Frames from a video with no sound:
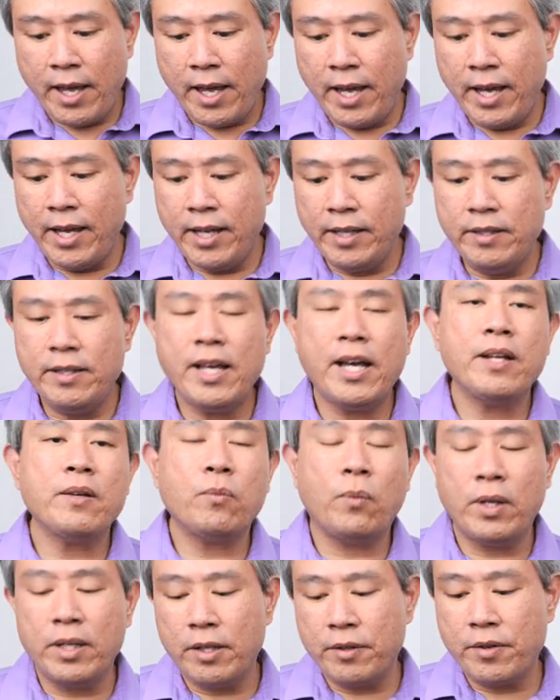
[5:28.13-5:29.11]
And
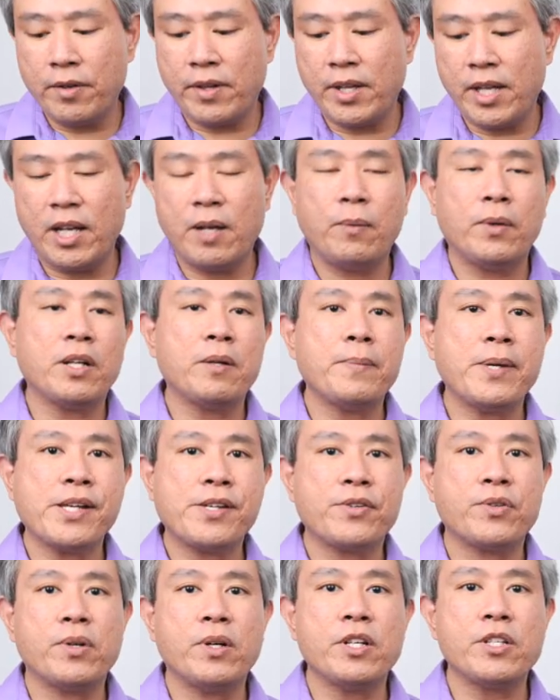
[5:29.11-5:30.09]
that one other thing I want to
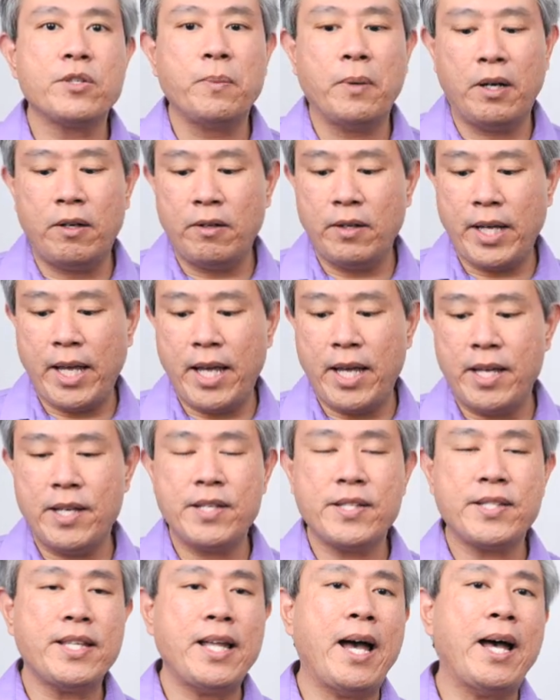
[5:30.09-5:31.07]
make sure as well
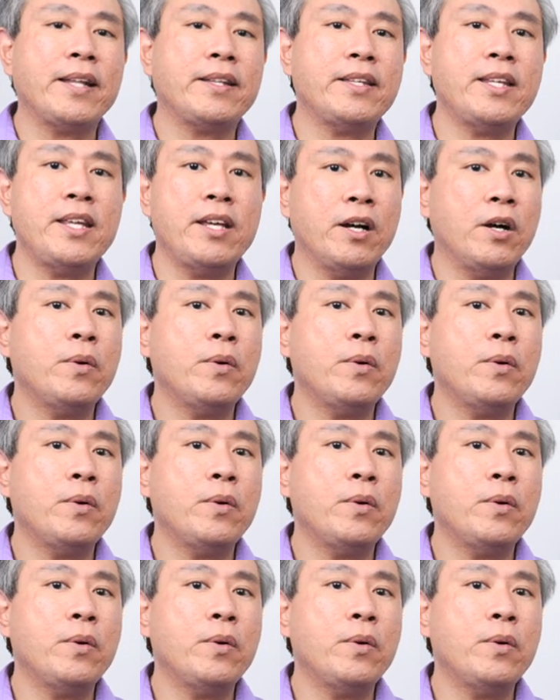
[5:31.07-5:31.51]
is that the